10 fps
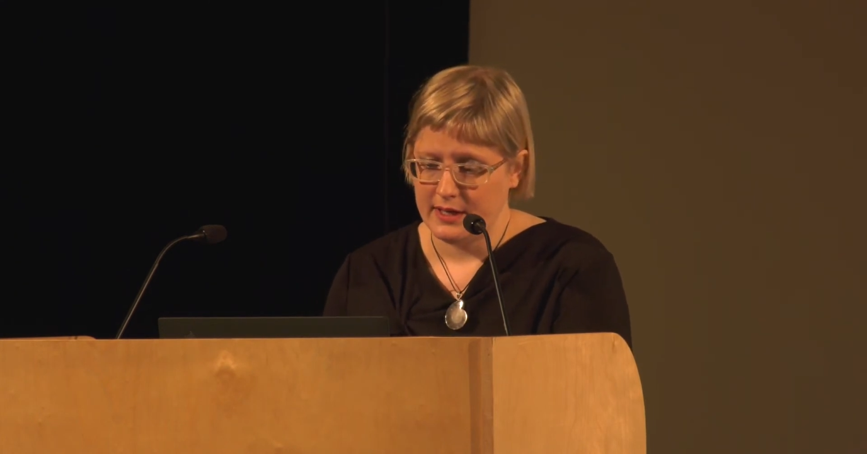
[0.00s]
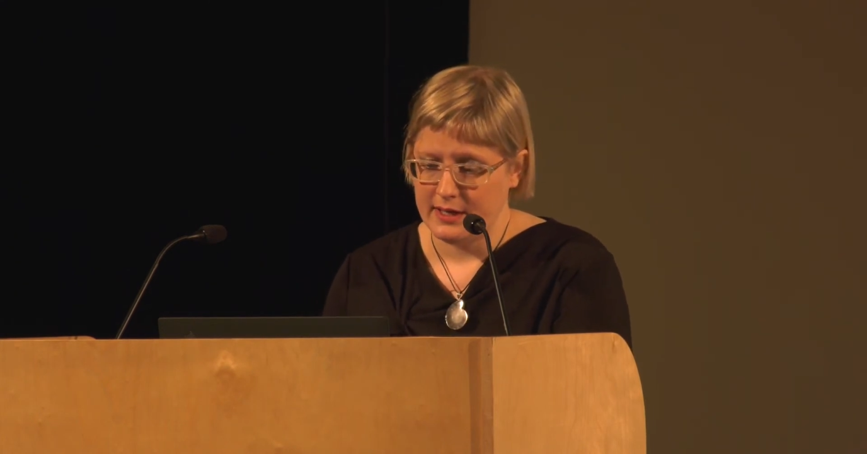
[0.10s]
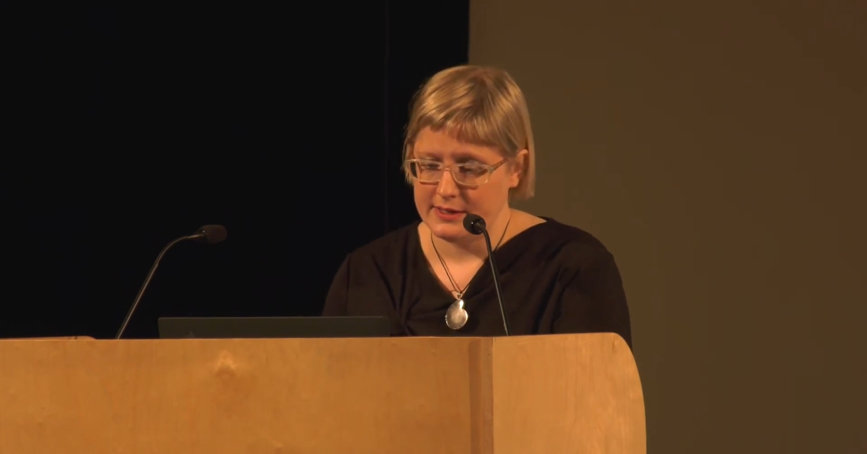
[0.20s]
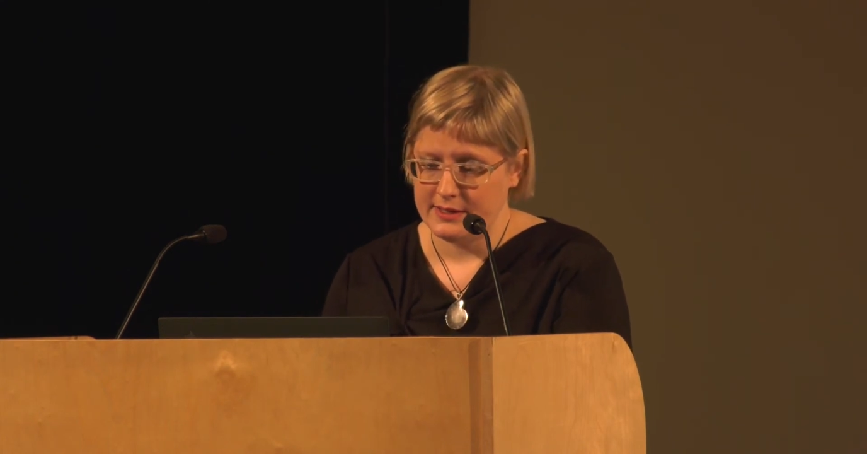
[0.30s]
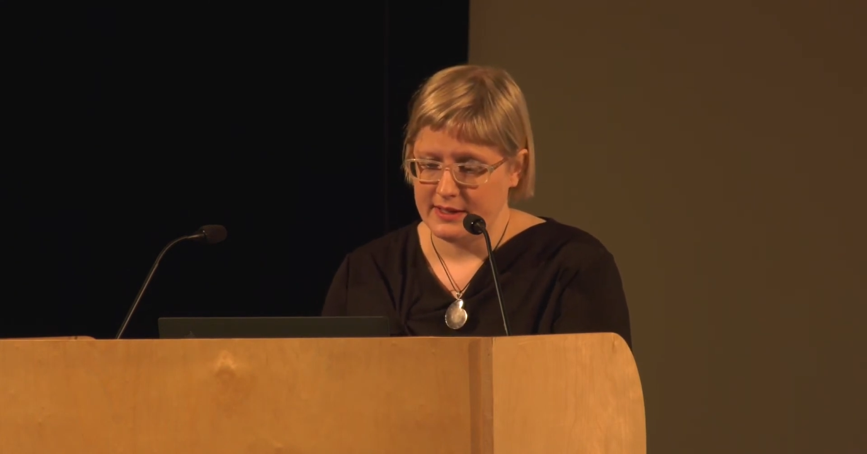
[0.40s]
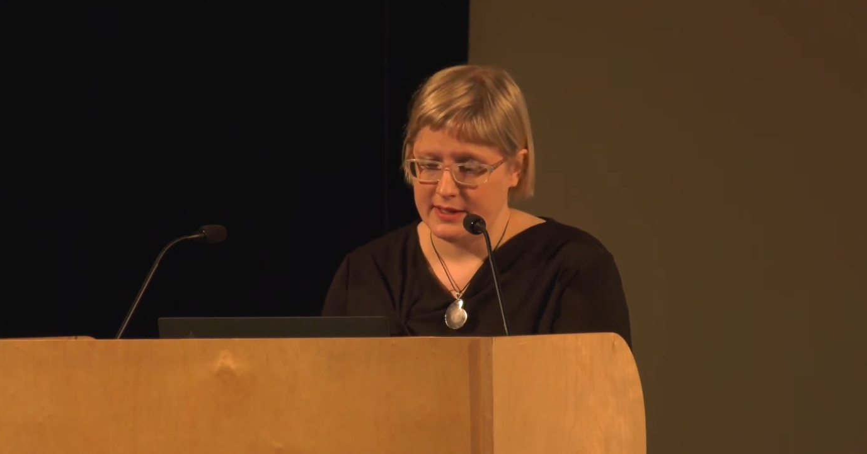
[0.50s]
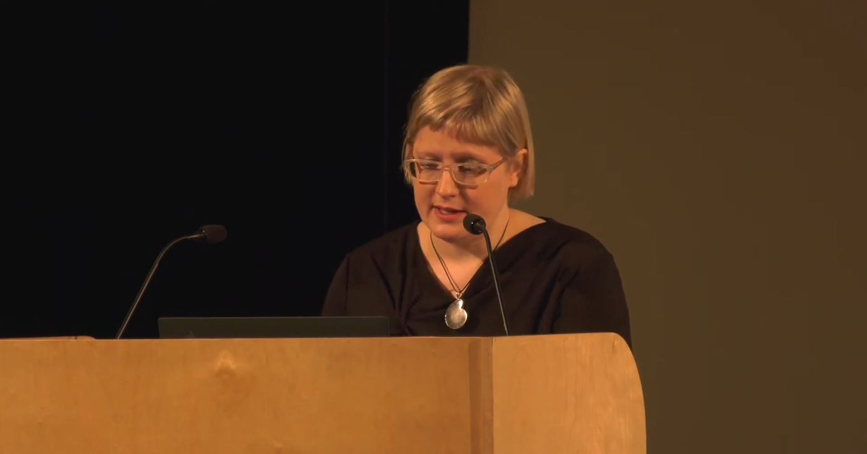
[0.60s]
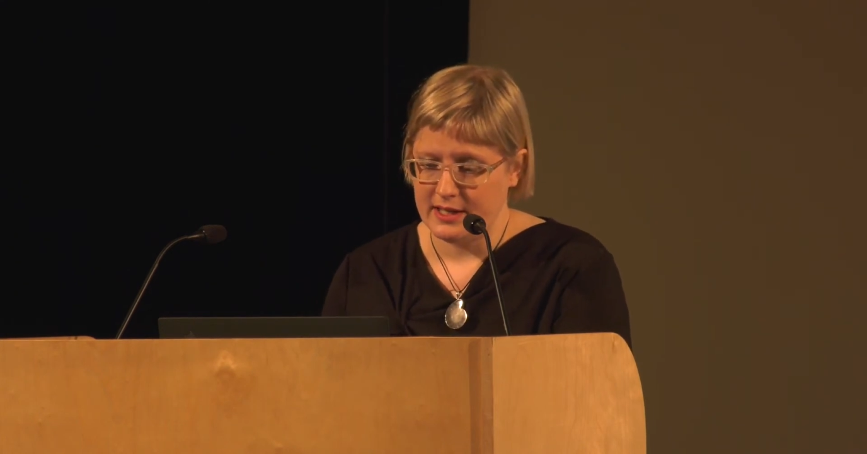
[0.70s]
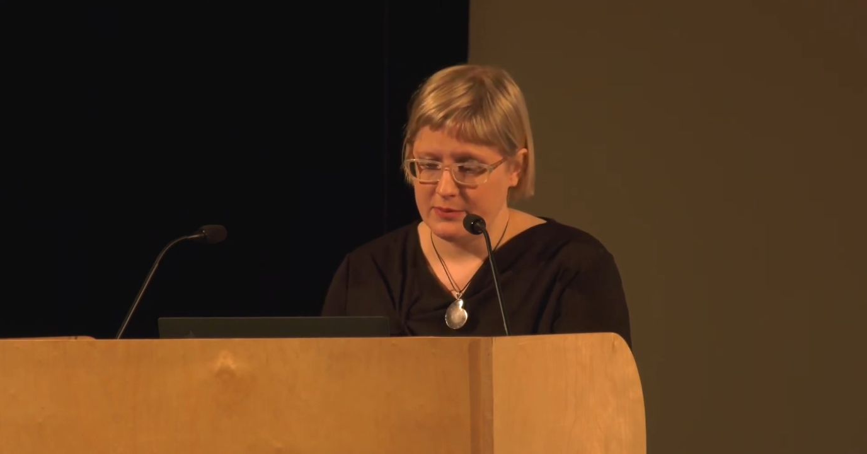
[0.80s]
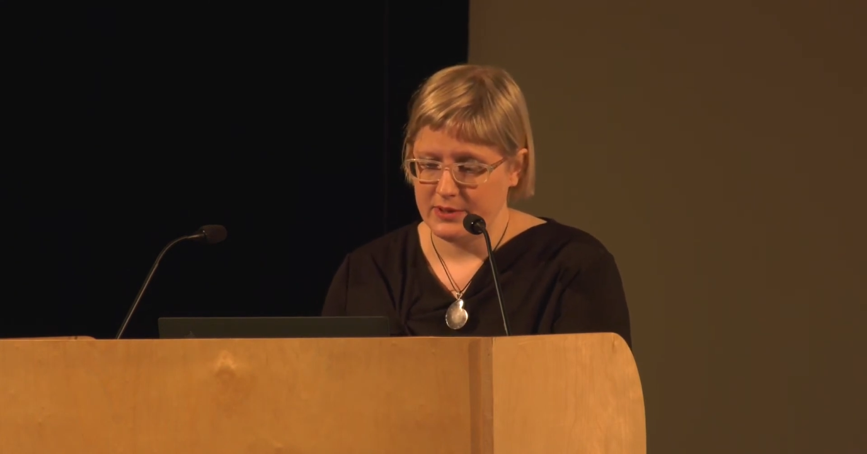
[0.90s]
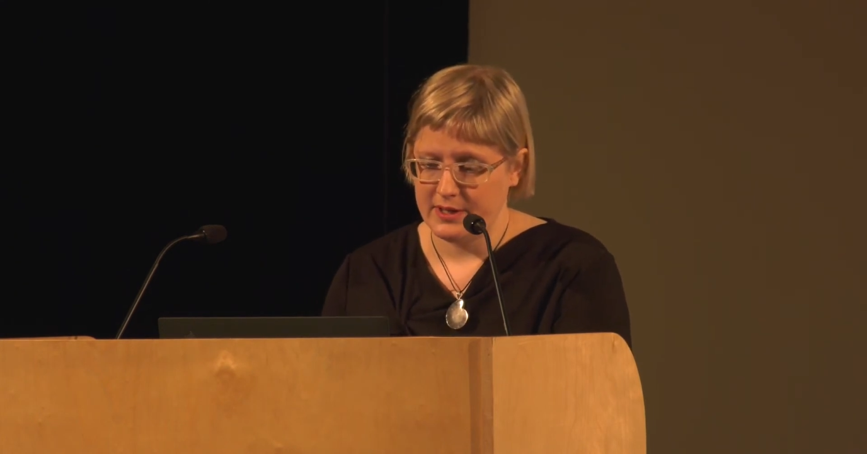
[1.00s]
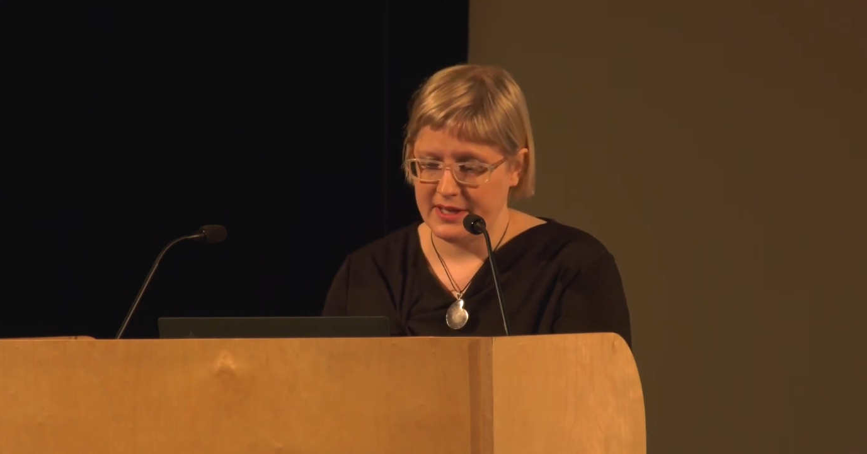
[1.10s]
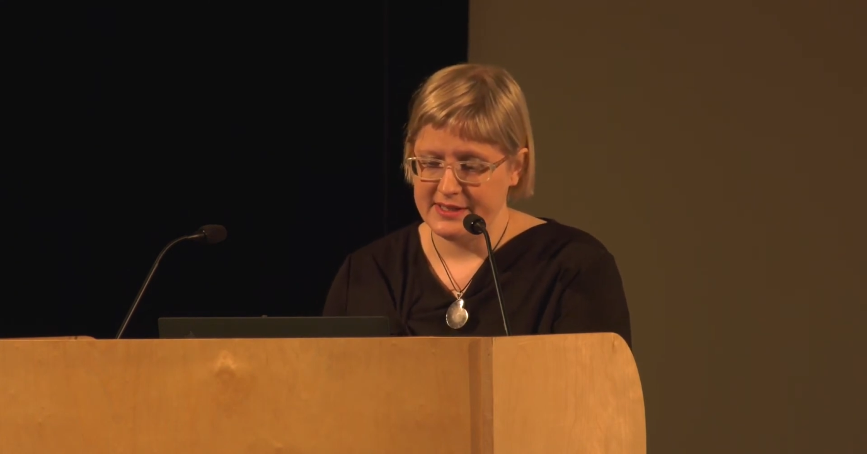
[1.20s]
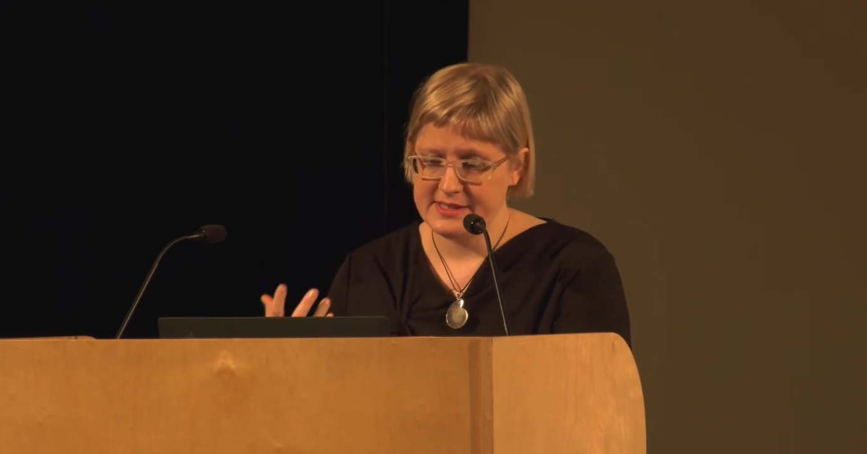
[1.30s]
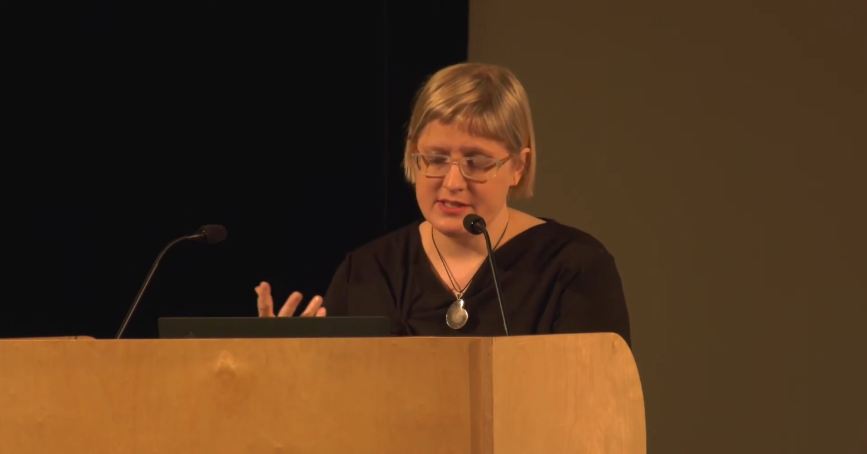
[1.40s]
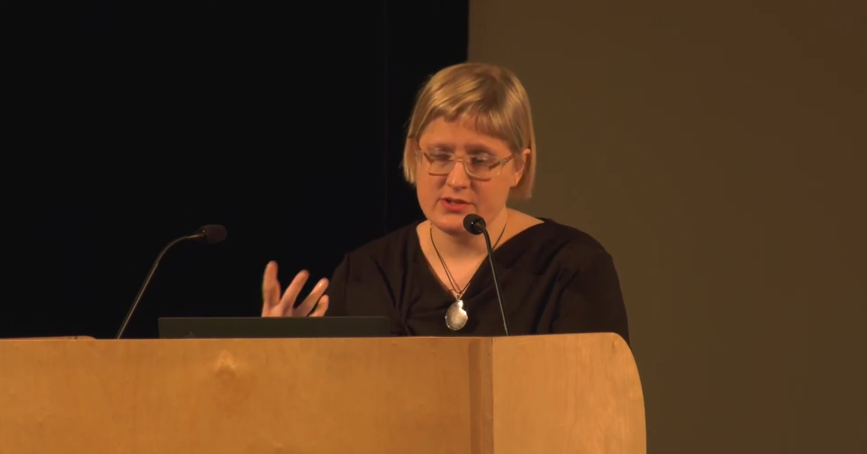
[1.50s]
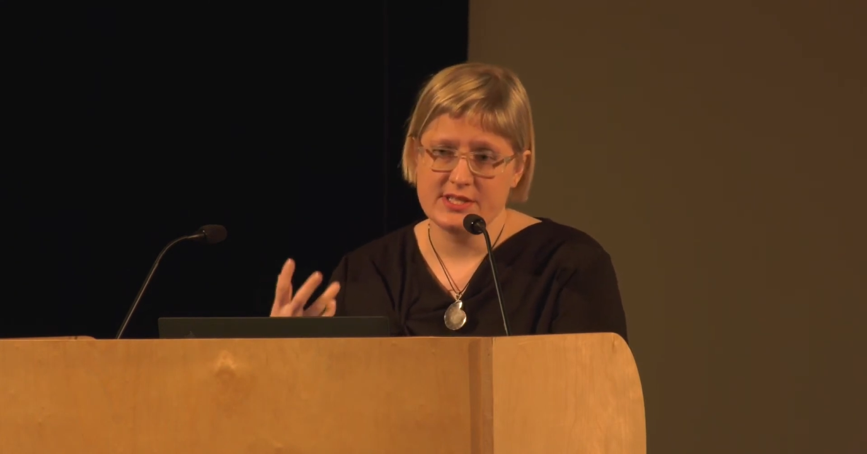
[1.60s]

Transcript: And it's